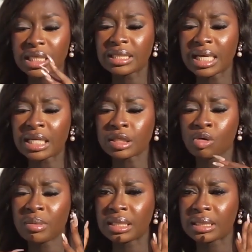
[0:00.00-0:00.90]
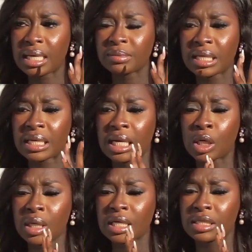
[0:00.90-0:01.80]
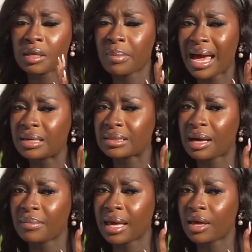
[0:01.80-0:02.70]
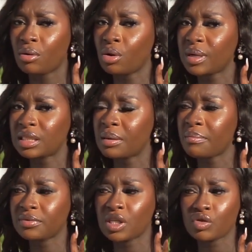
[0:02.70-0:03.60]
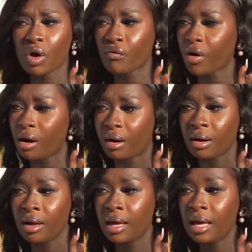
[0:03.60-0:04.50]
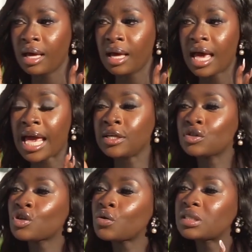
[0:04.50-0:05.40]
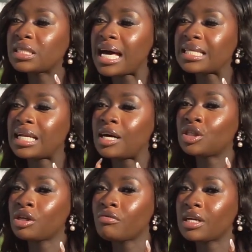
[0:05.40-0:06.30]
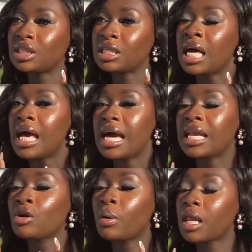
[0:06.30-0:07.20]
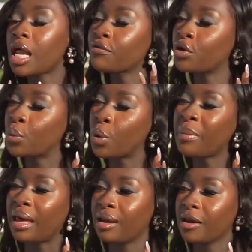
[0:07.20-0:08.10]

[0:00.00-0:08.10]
she said that so many times, and then I look at certain patterns, I'm like, you know what, she's not wrong. And it's so sad that our generation, and I know a lot of good women,